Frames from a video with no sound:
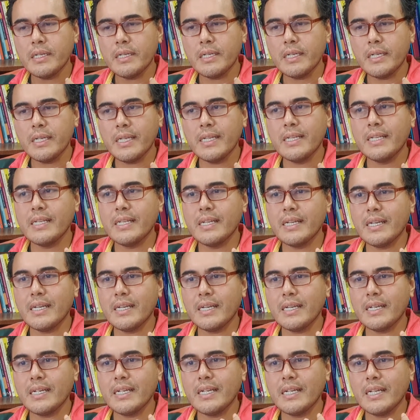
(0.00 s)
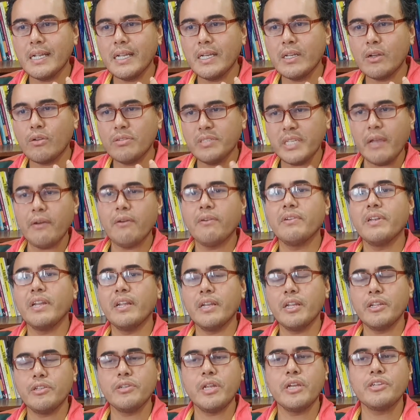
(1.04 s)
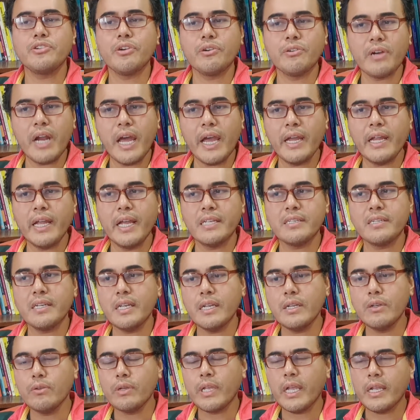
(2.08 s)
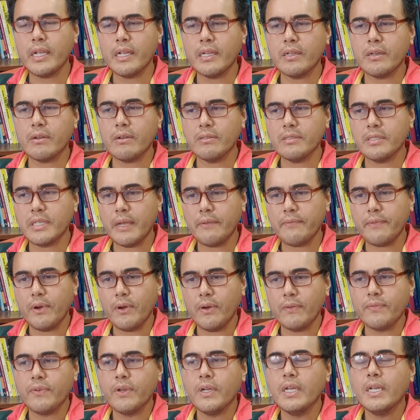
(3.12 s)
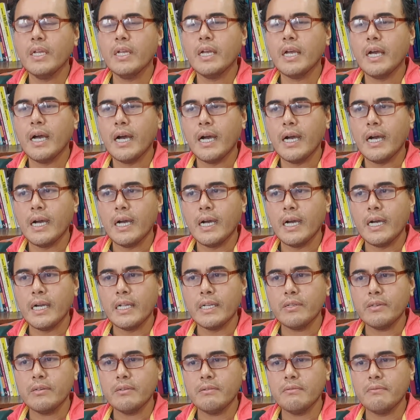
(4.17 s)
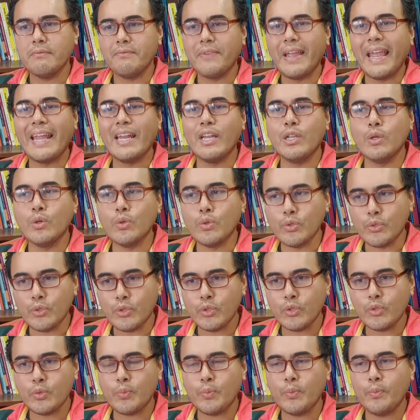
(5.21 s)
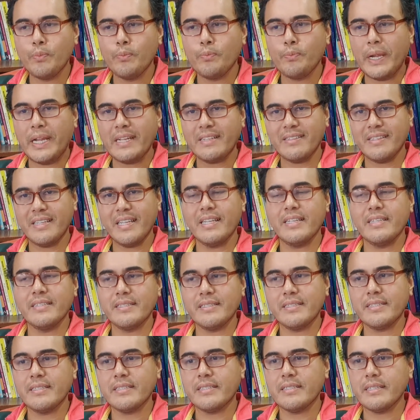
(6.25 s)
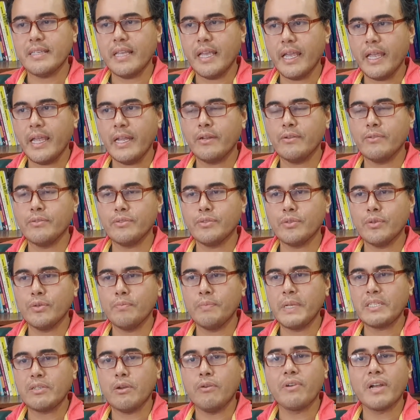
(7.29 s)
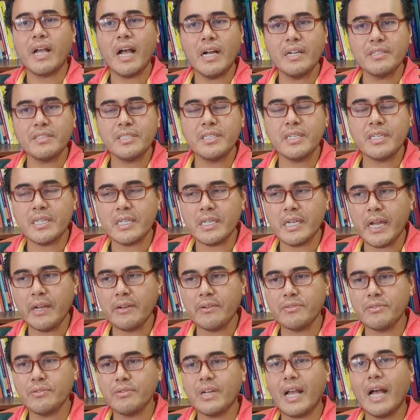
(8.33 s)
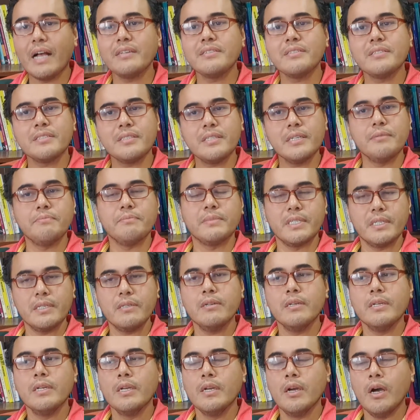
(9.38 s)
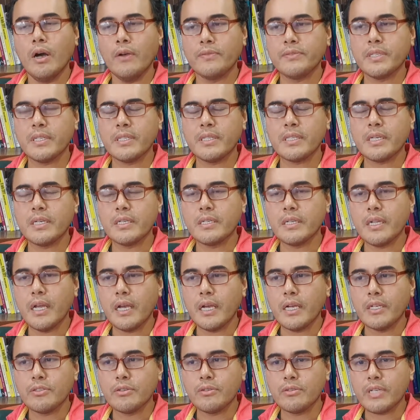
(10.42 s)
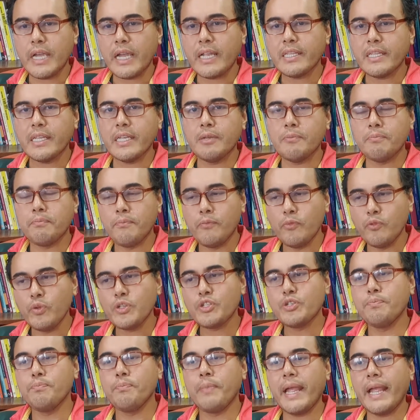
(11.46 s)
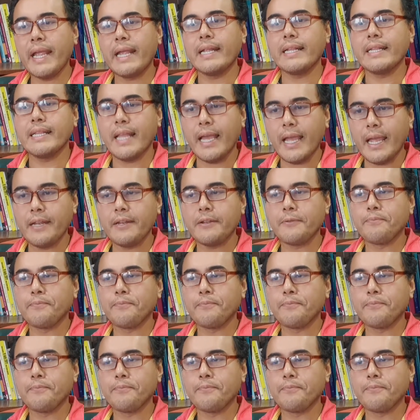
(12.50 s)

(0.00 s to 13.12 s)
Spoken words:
in the concept of natural right, actually looking in the concept of values, practice, and also based on culture and also custom of certain society, which make that